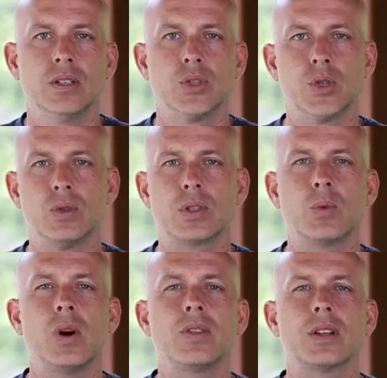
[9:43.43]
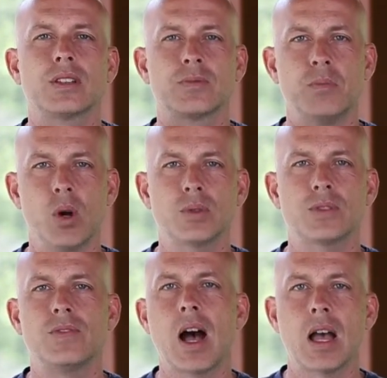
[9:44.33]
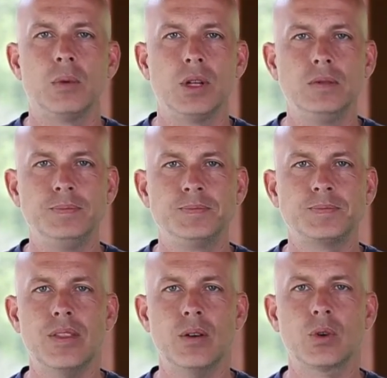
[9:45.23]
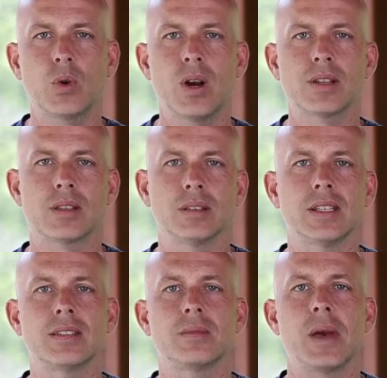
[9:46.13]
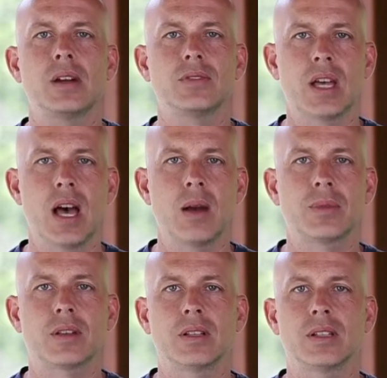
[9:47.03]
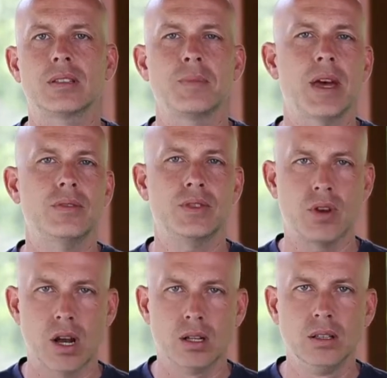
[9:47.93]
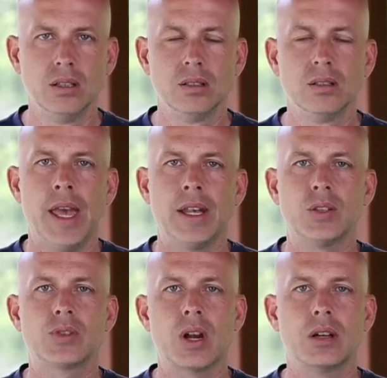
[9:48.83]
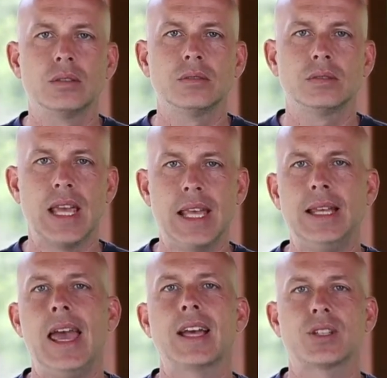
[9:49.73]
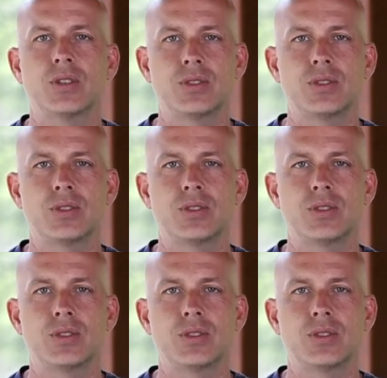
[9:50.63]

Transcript: choose the one that is most viable, that requires the least amount of time or the least amount of struggle, and you start taking action.